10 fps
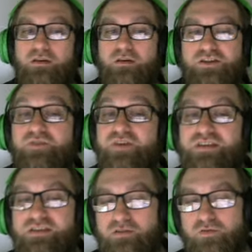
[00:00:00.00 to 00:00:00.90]
So
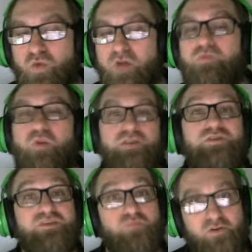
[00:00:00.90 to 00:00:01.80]
this is, we would want to use
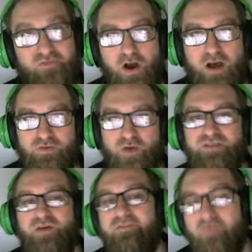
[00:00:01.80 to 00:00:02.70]
this more for us, right?
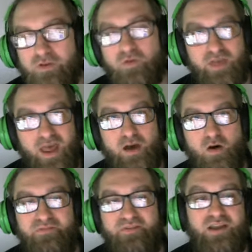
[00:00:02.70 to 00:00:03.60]
So after we do a KO
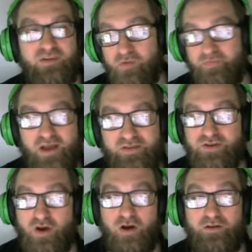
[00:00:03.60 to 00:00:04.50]
effect and we play this
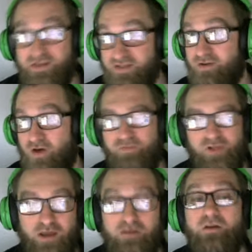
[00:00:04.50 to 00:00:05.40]
card, because it's an
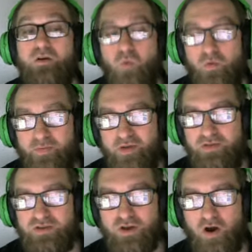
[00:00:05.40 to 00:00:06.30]
on-play, when we play
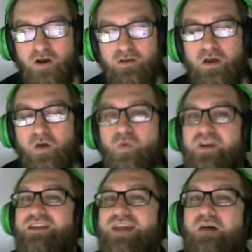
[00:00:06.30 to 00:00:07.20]
this card, we
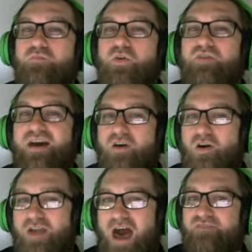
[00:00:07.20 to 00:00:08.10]
can now move that
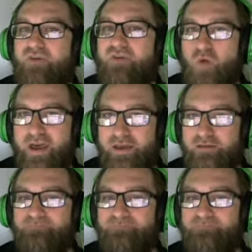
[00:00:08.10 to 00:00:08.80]
card out of our way.